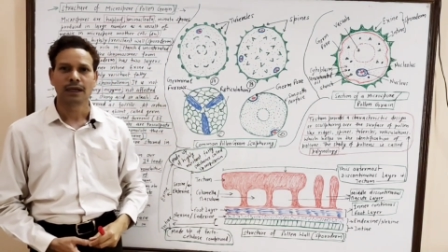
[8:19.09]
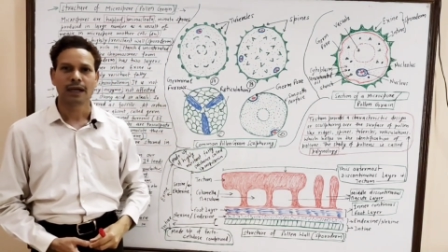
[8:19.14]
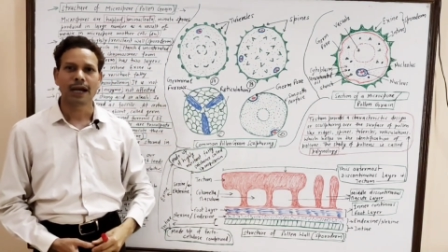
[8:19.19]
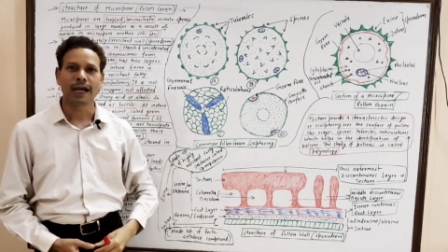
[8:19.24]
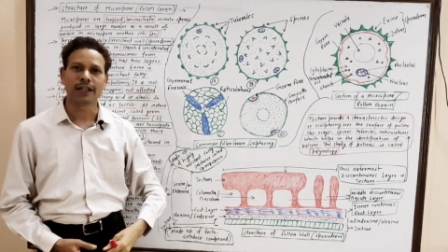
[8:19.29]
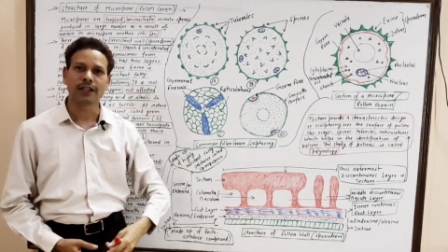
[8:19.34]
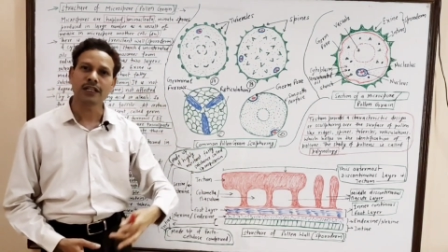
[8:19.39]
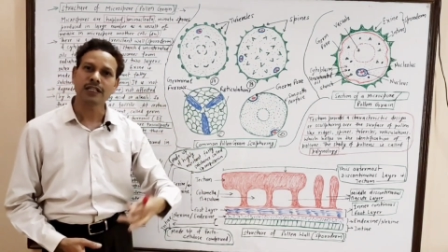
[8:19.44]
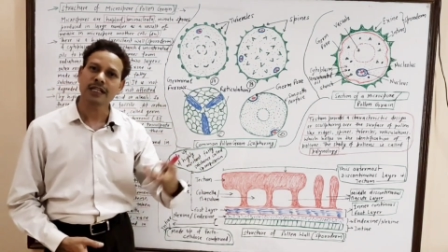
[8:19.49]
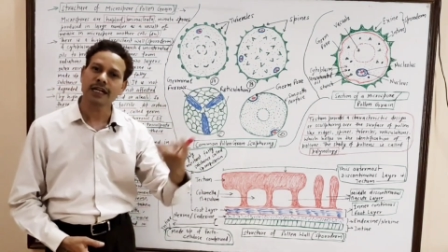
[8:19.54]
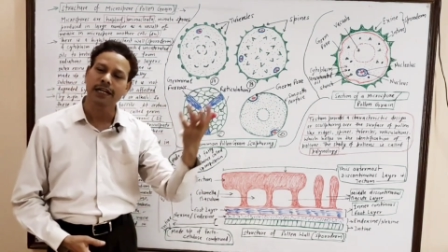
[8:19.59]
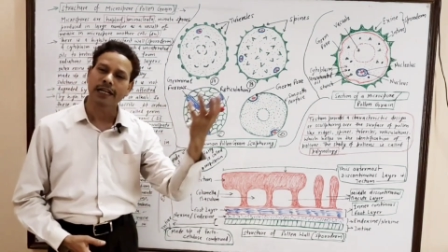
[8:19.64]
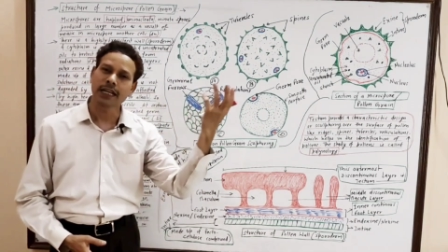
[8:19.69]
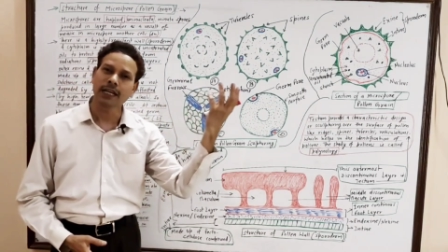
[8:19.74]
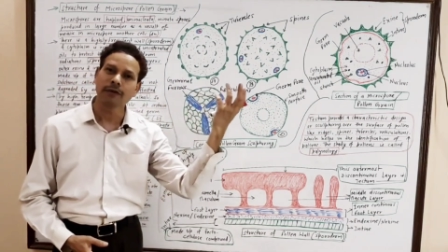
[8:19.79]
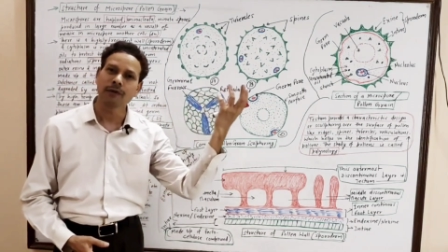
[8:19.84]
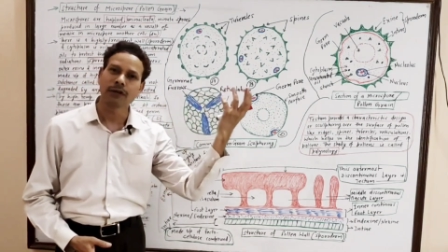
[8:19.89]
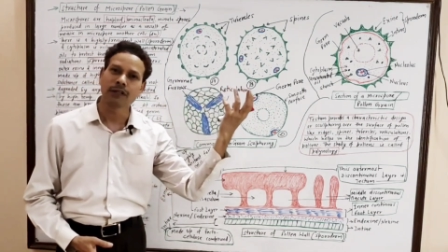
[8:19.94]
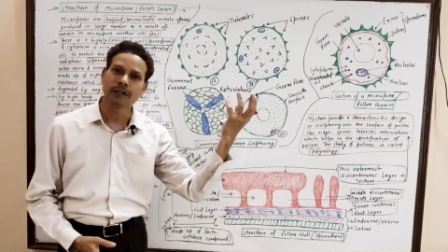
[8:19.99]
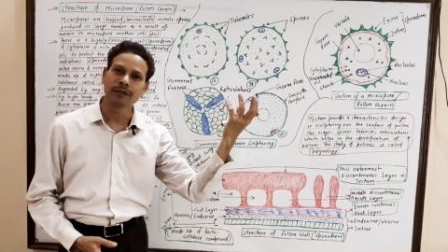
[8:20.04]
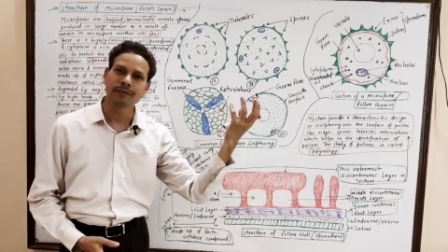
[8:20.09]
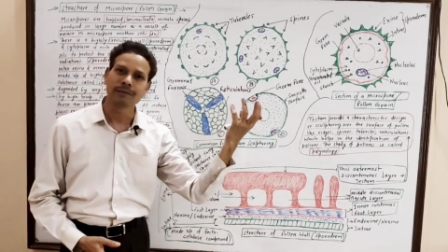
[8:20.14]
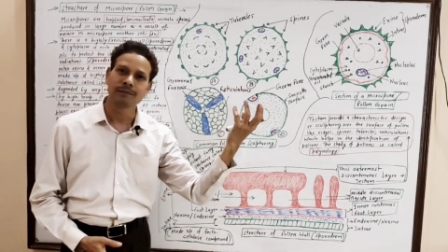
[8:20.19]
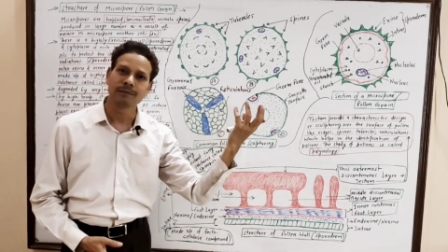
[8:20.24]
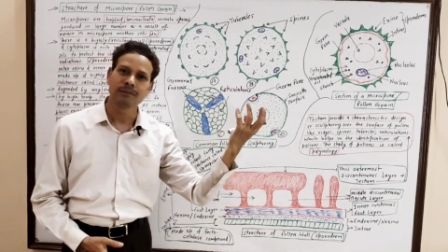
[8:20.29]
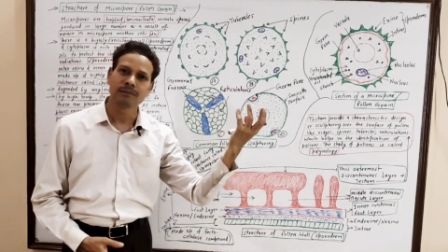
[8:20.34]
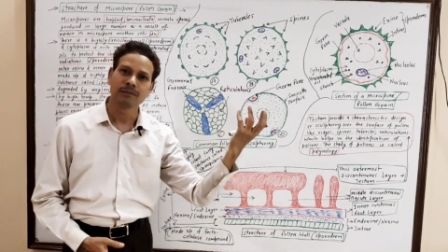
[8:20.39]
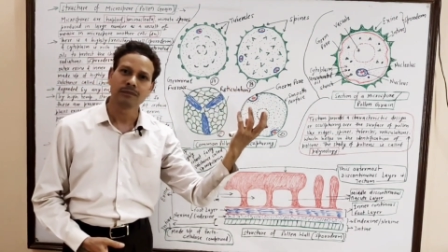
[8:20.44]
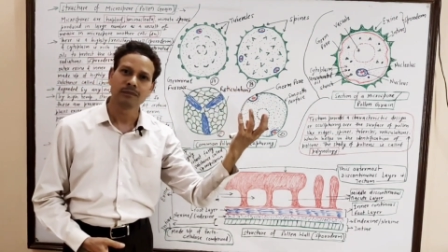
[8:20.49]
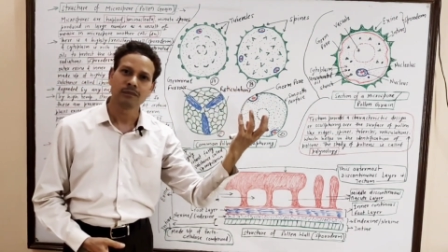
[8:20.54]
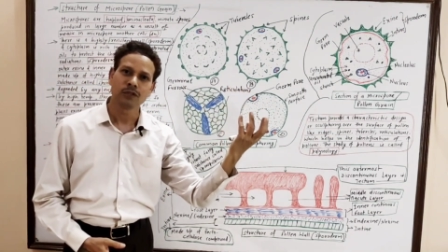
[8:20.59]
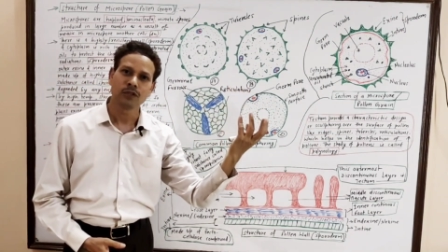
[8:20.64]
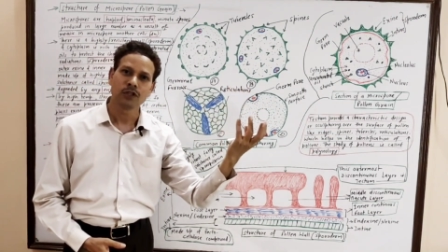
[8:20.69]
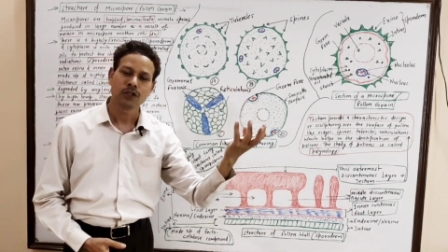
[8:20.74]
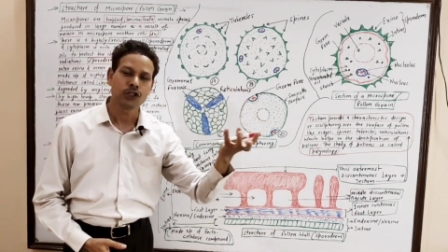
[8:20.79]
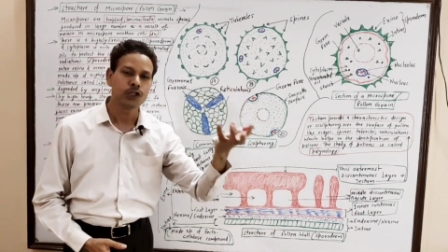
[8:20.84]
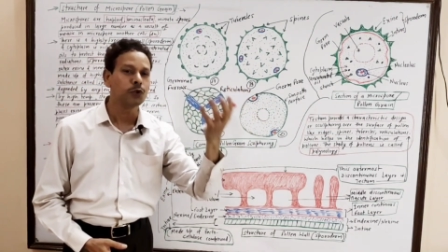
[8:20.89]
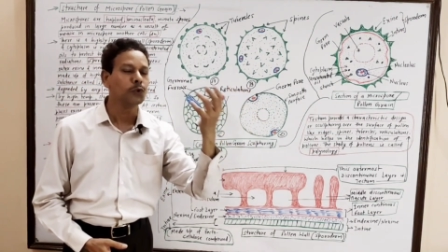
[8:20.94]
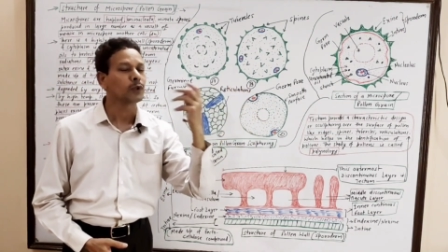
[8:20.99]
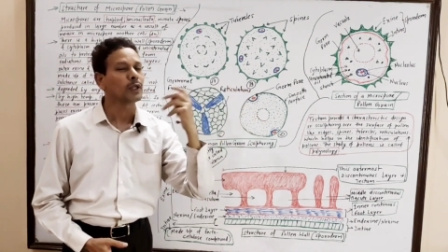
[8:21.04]
and these are given
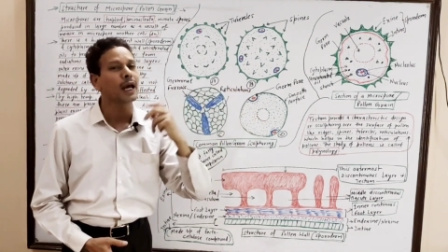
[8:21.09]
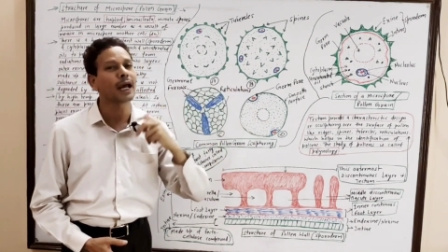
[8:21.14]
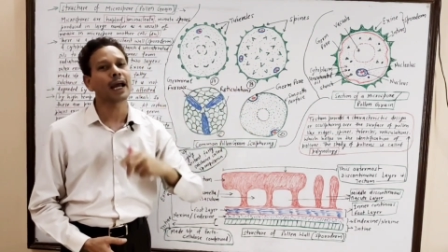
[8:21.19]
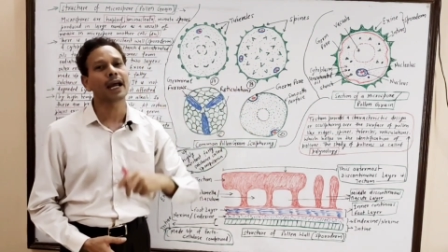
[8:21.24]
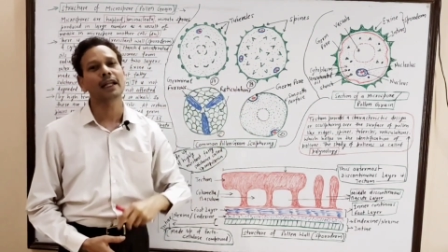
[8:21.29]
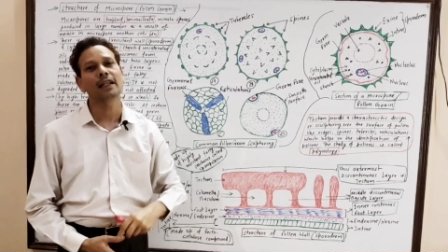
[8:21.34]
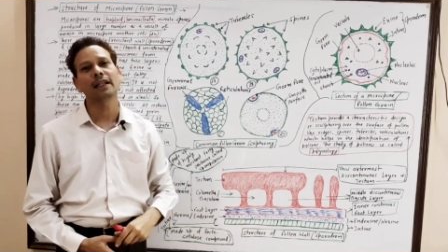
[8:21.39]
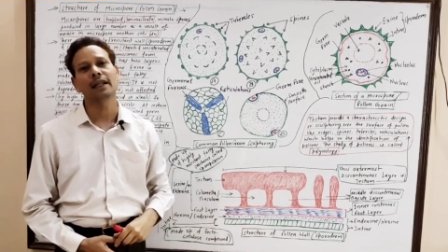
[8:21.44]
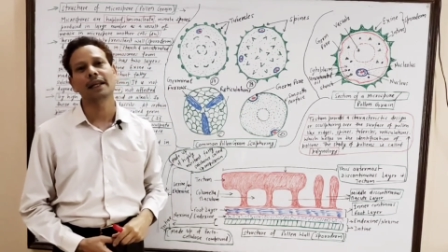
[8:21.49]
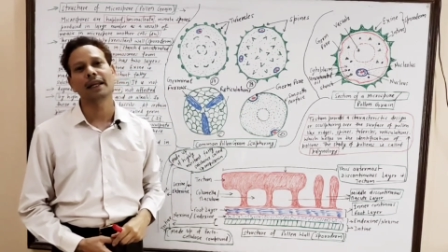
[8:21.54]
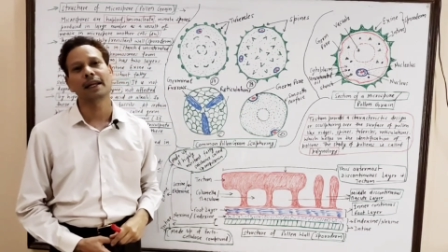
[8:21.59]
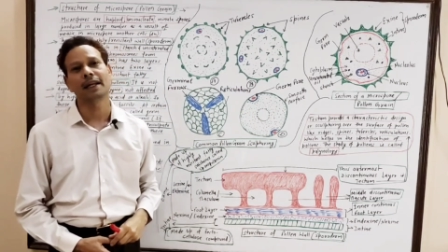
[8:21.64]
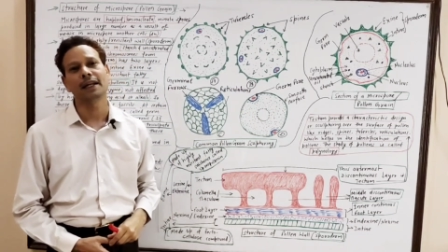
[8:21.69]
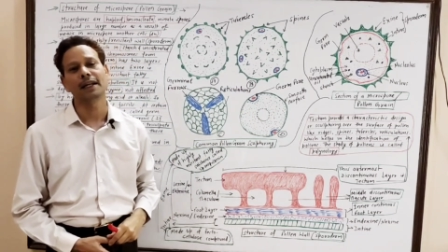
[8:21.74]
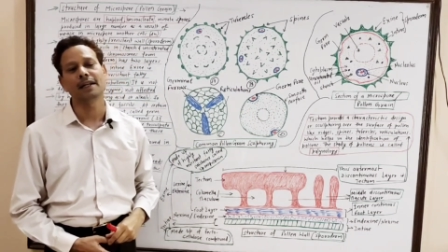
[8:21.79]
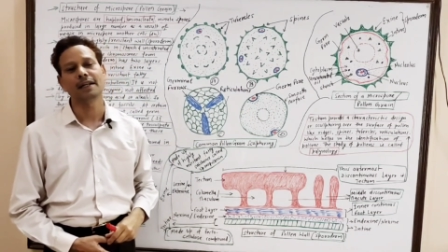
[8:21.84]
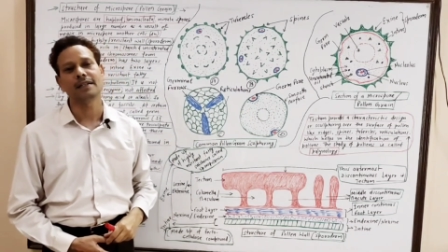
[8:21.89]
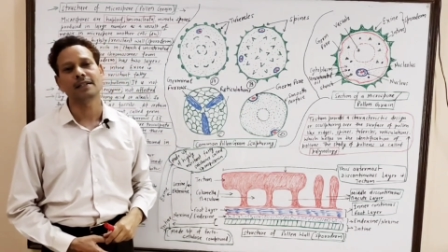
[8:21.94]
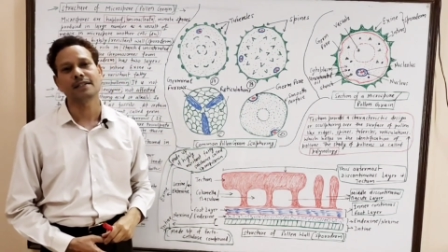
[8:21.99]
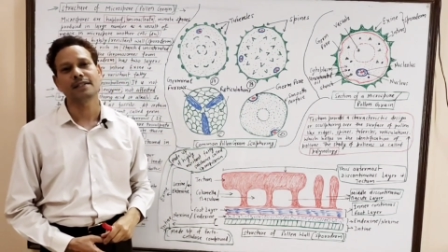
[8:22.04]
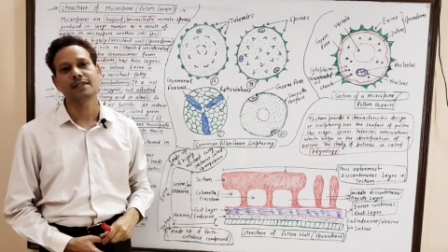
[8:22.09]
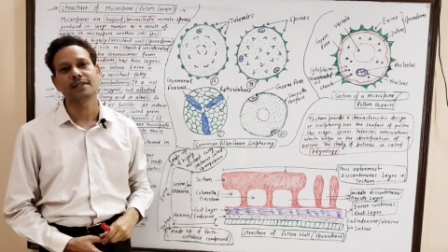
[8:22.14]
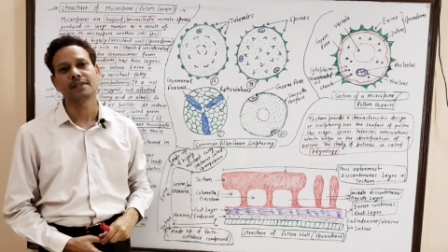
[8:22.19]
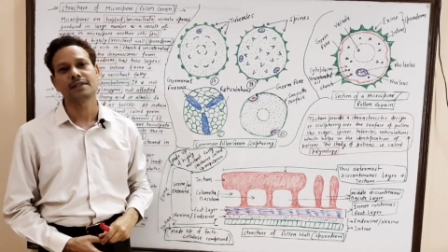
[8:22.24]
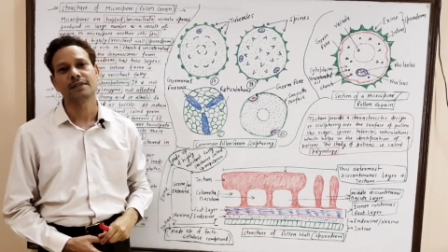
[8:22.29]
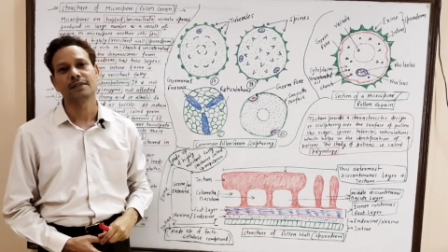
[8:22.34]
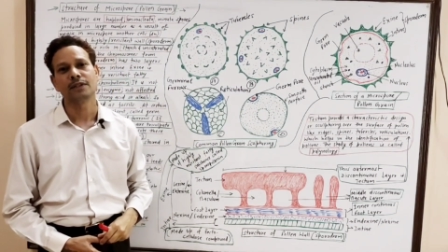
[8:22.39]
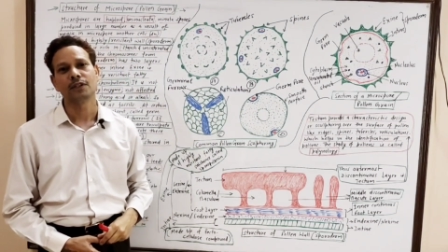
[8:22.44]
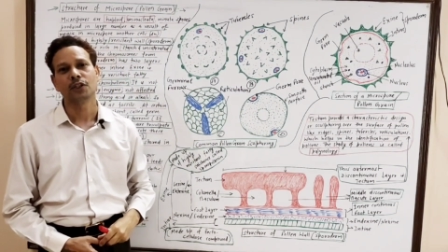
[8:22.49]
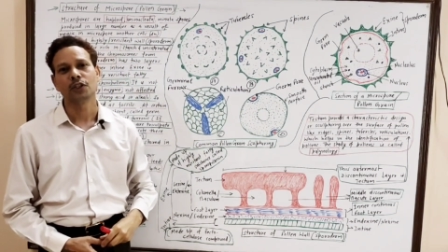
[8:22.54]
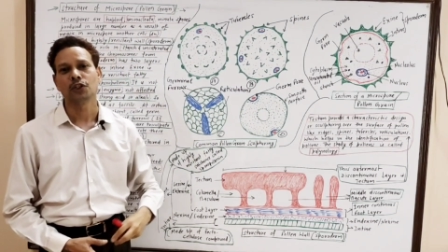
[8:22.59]
to the athletes